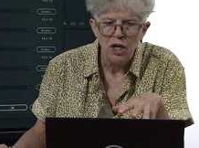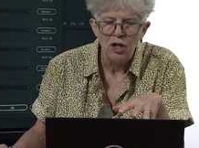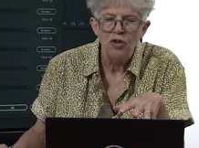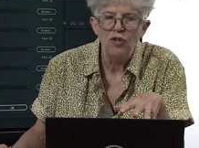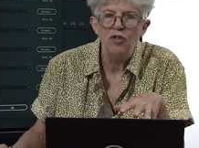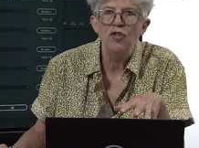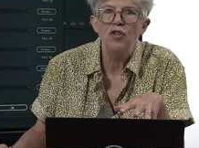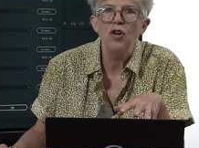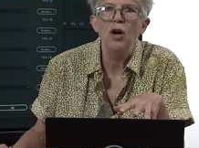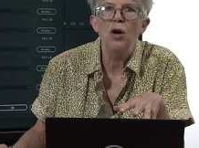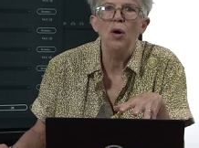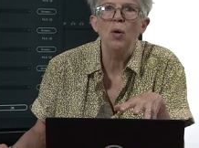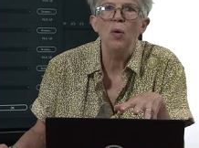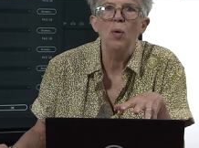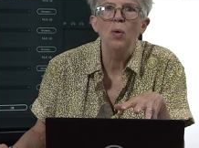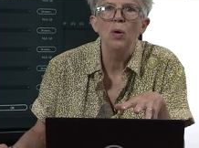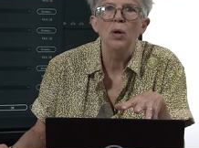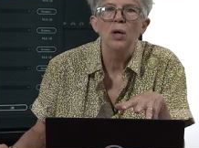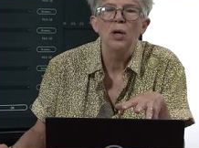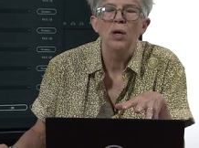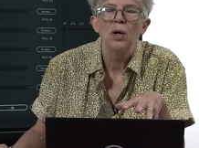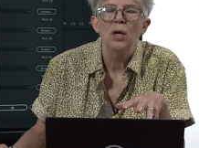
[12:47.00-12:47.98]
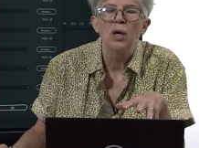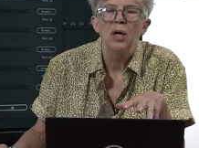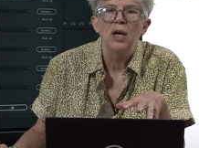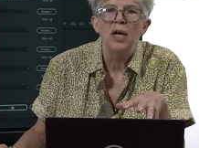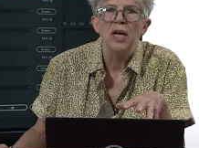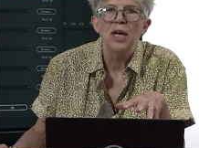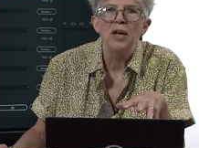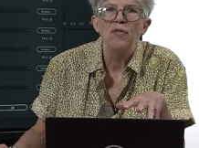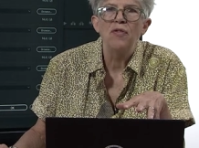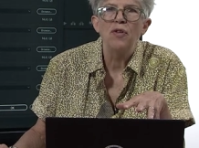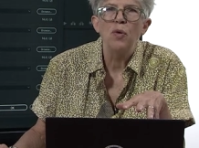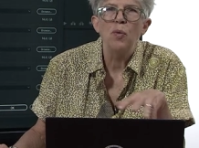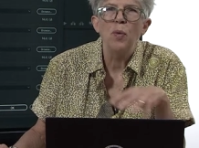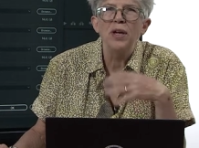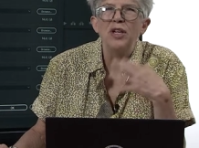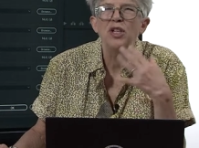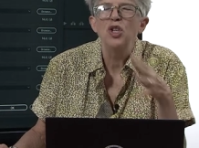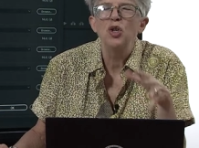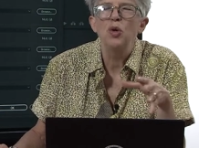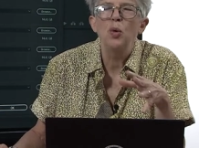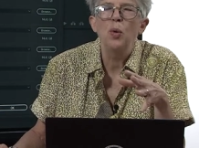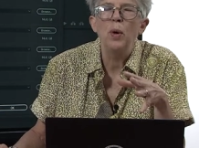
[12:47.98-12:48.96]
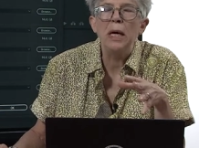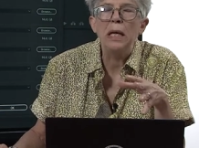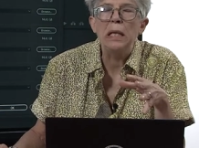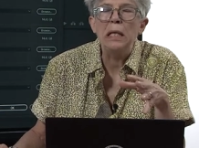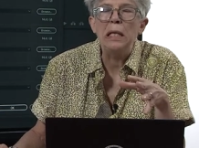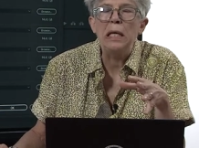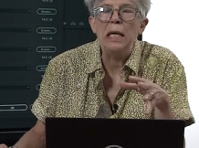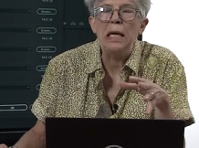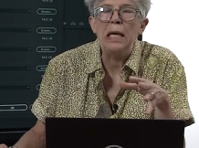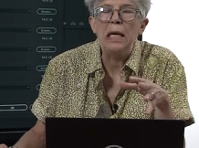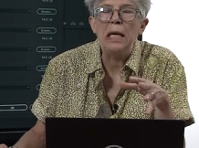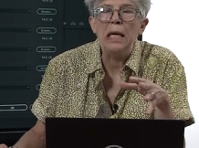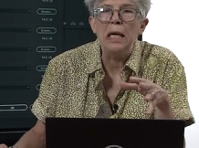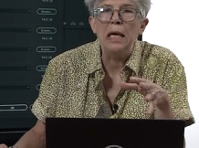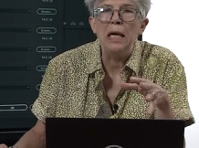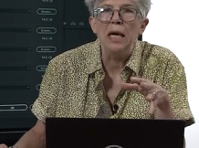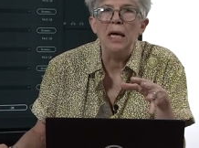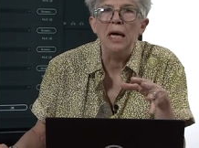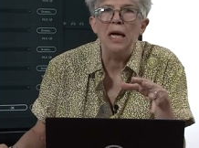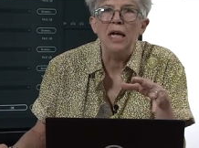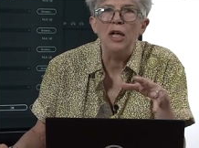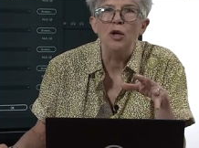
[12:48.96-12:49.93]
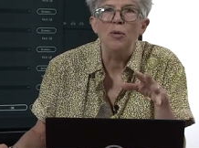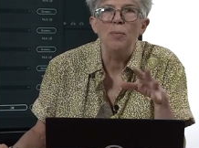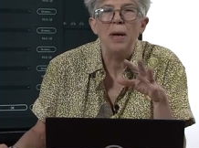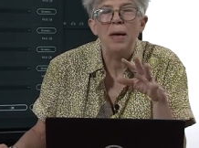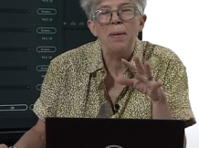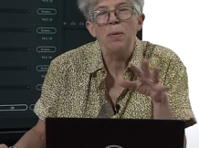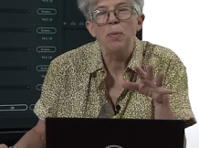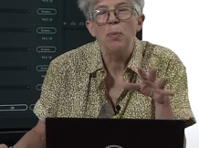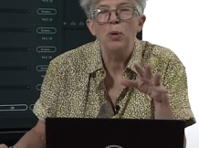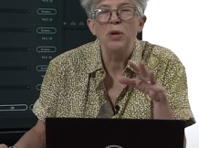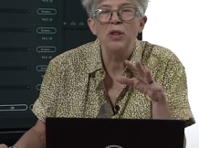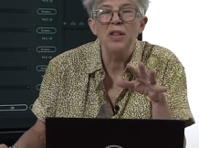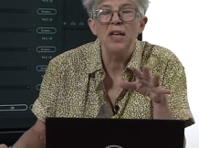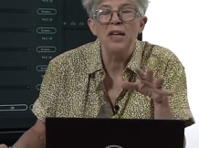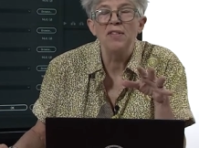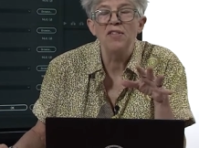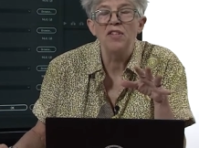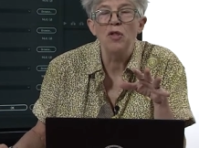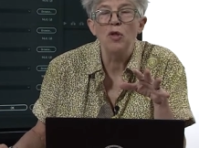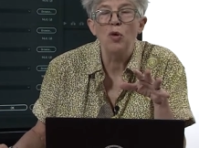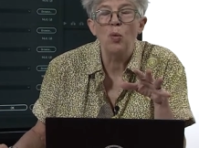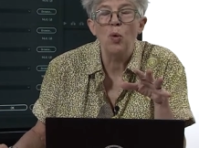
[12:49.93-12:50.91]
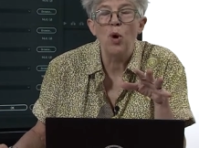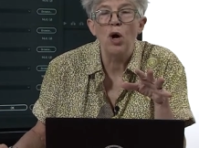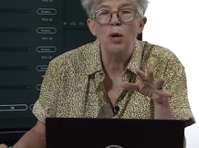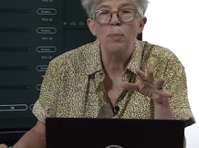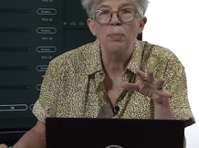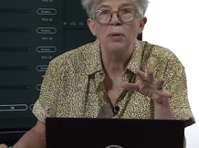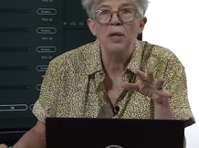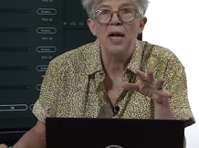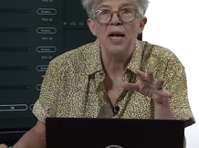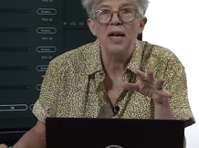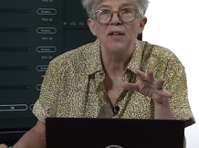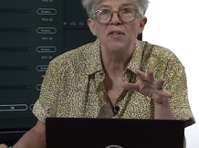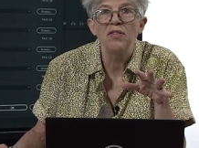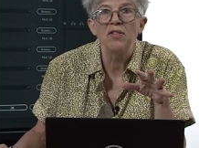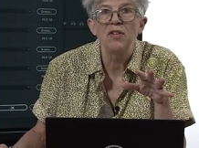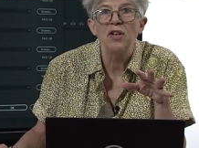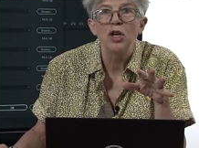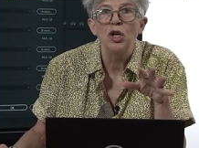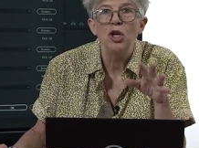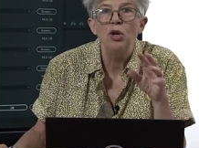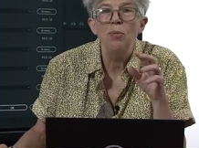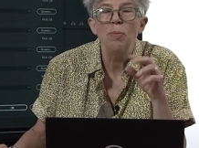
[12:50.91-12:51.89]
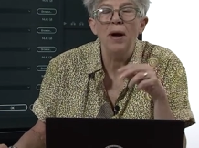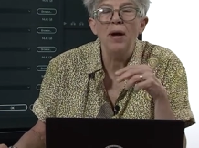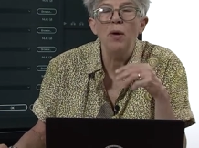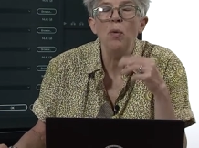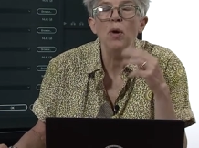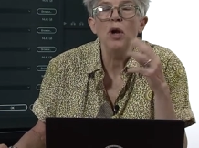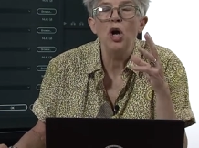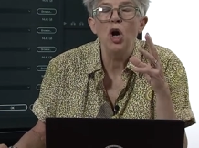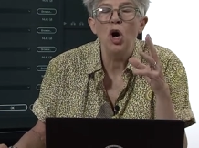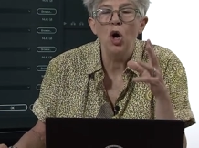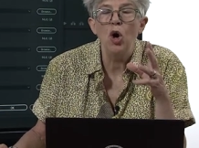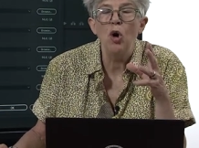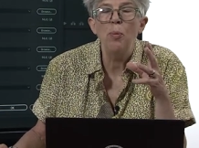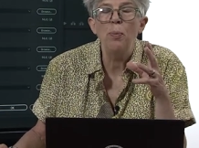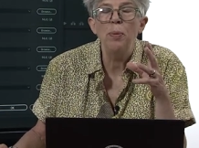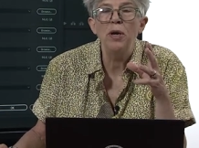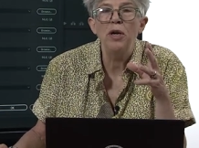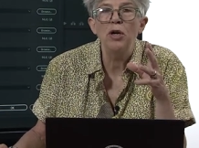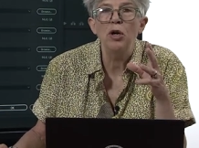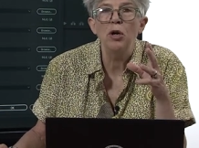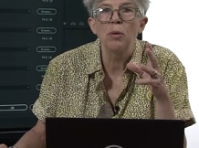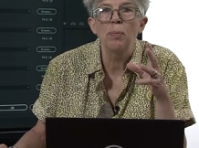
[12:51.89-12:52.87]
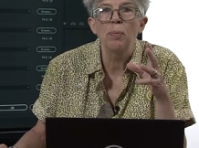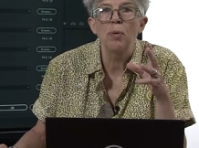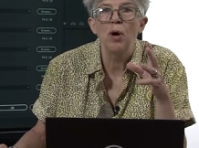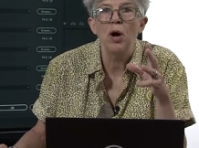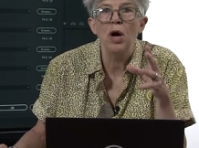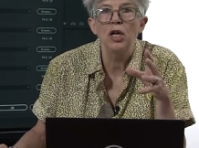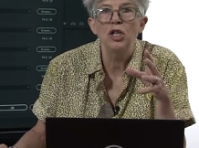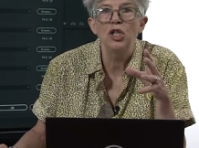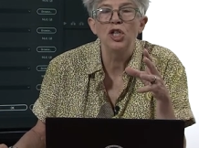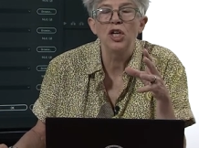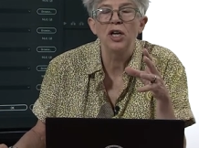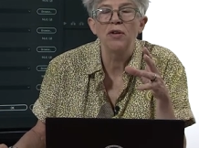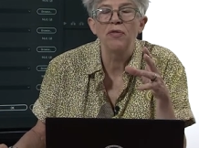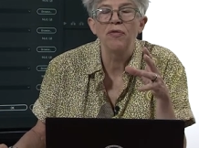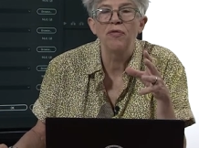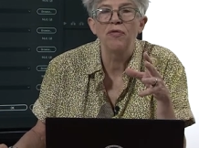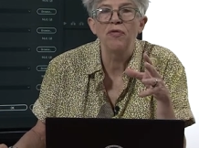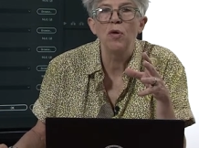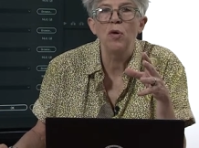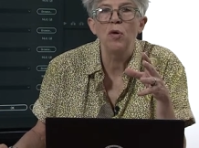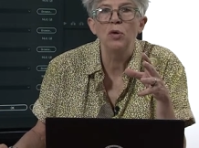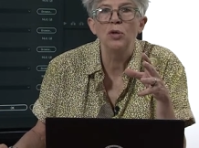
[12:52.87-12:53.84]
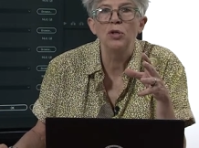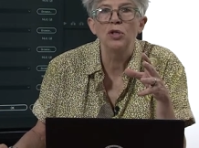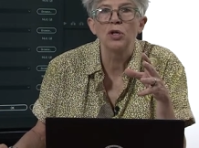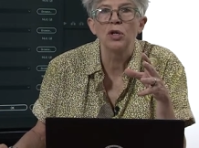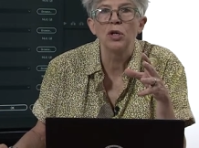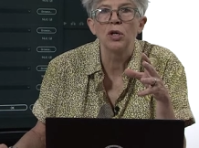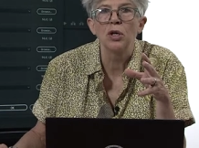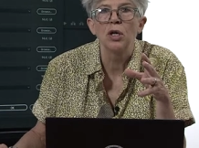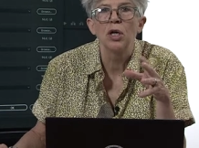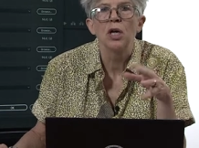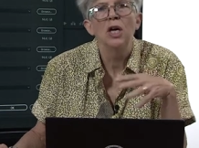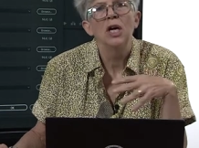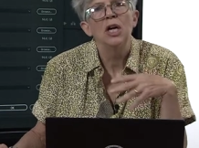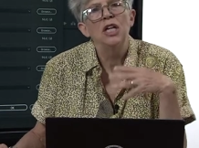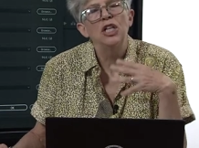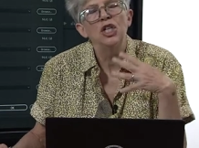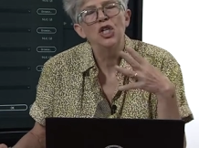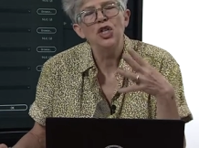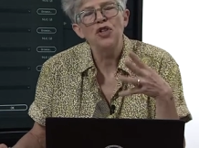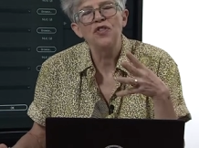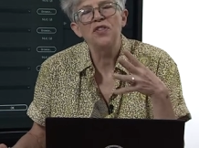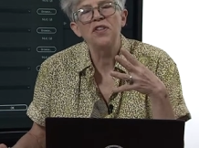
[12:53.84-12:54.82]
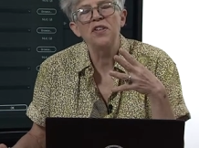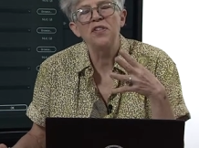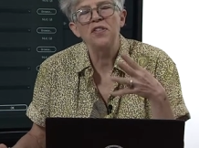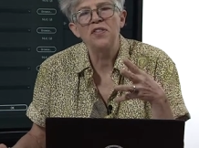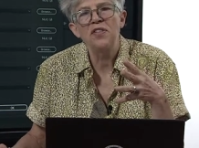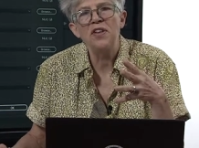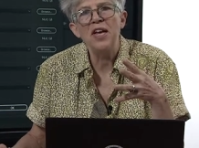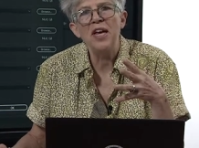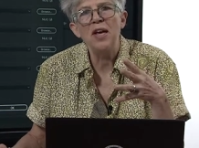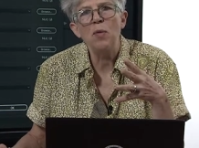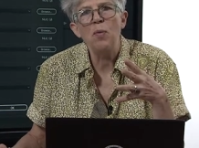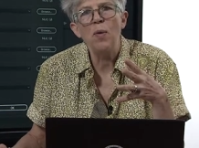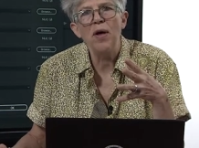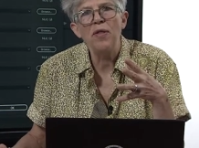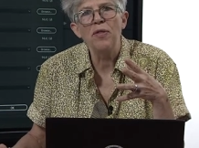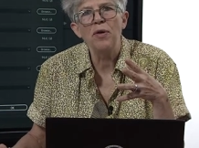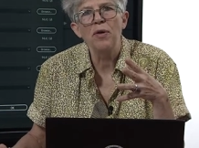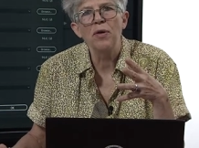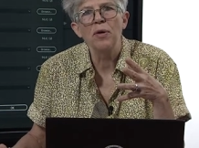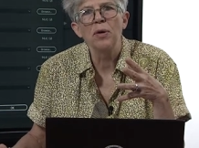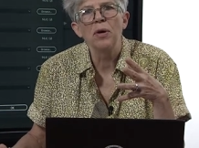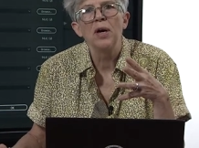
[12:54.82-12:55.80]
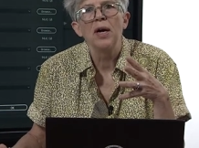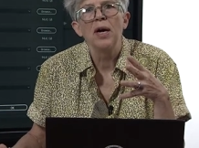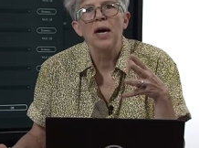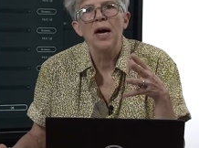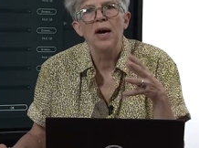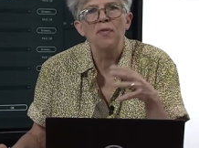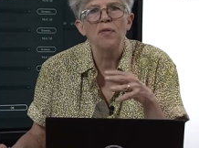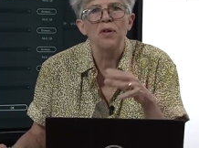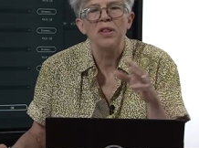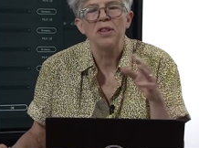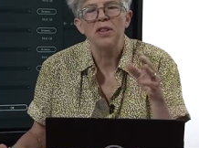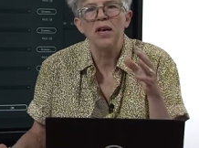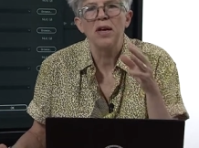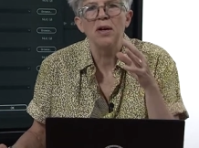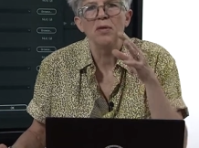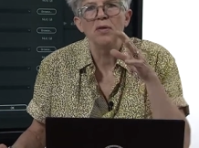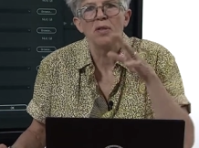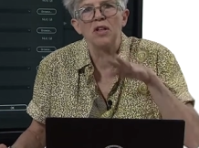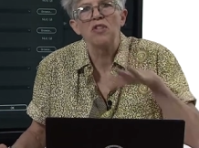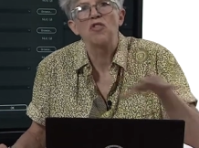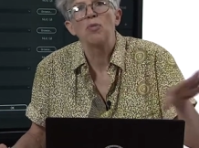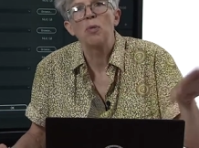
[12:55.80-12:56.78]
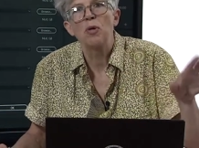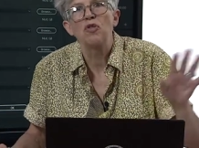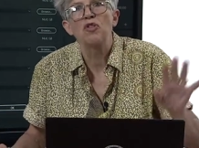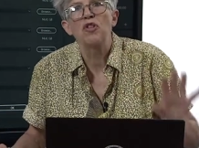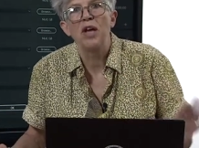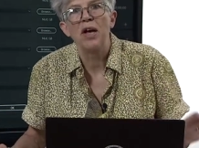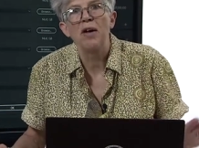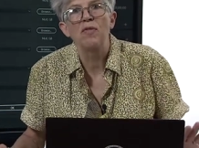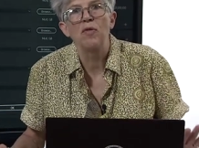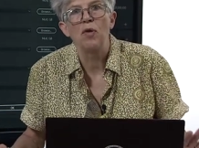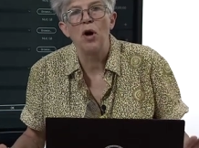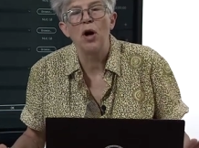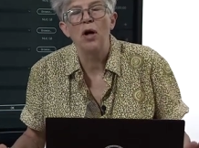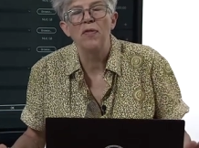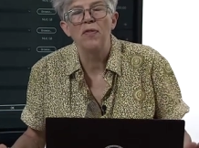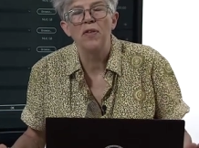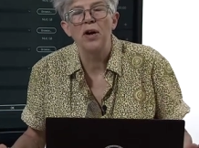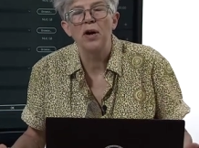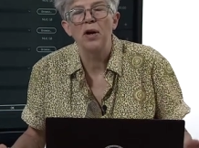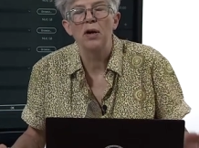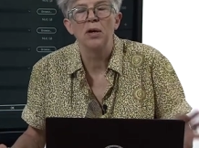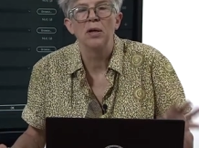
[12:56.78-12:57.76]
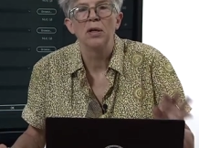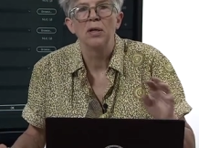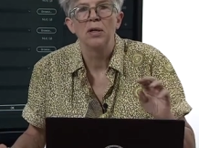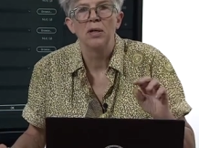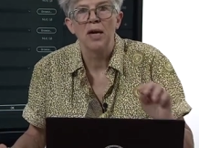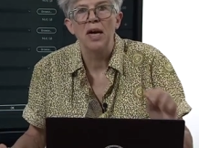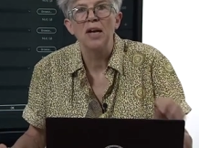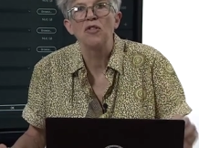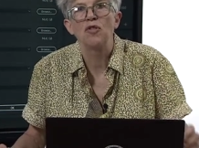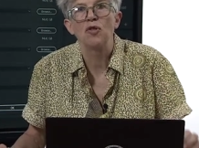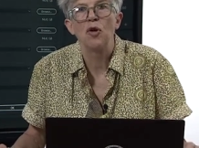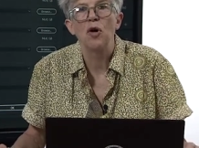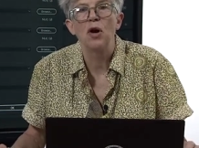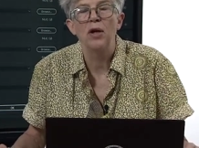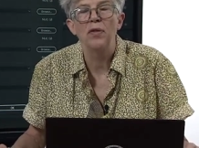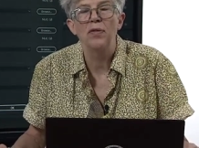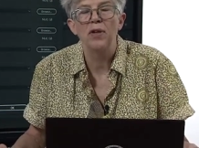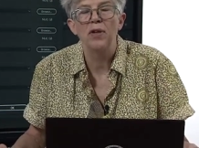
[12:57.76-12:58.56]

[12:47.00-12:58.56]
So if you went too quickly and you maybe put things in the wrong place, you might want to open your project folder just to see whether everything that's supposed to have gone there has gone